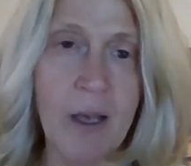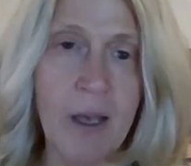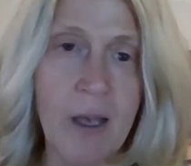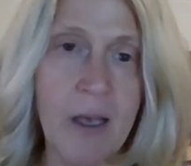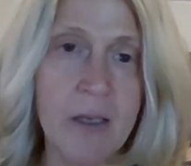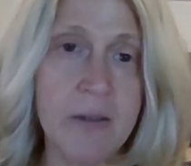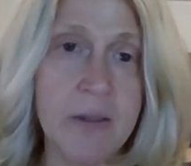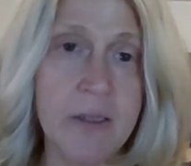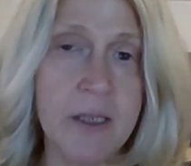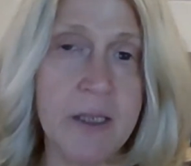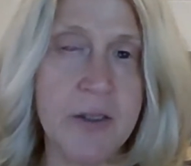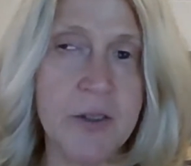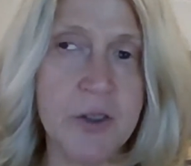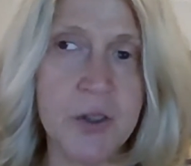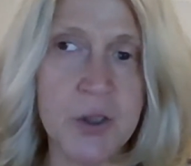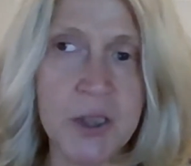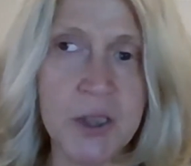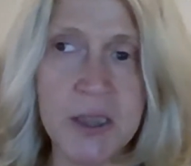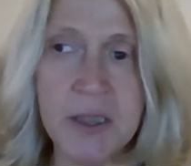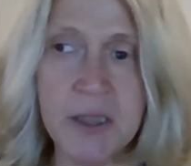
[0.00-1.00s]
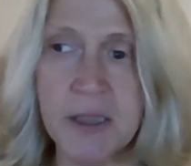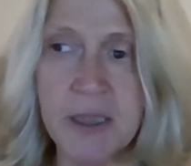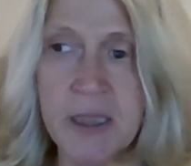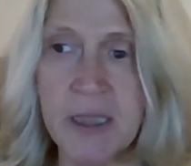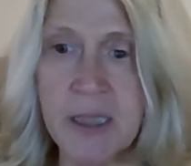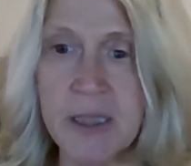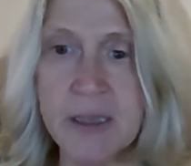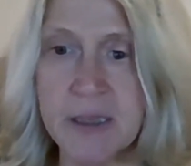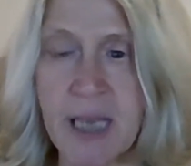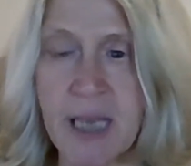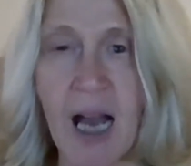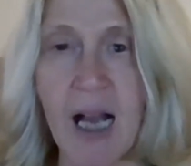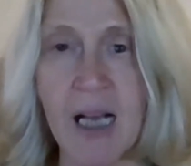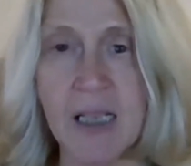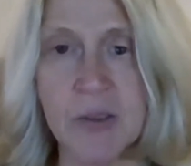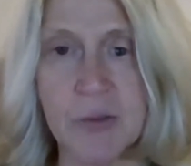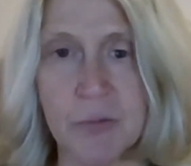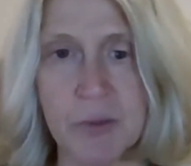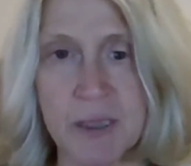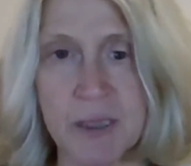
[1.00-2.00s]
and it's strictly
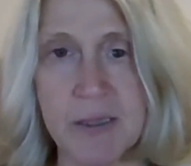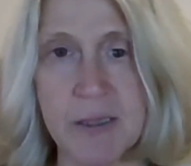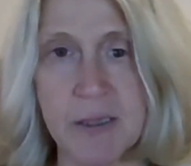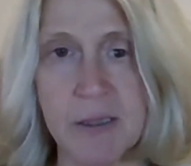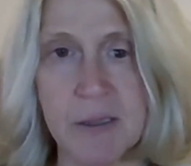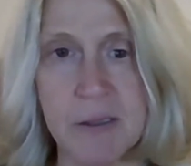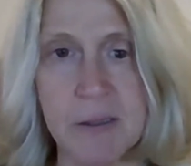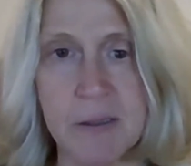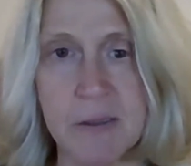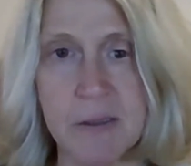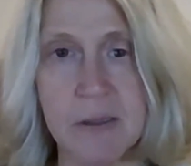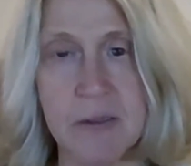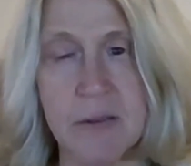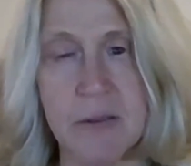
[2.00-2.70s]
tax reasons.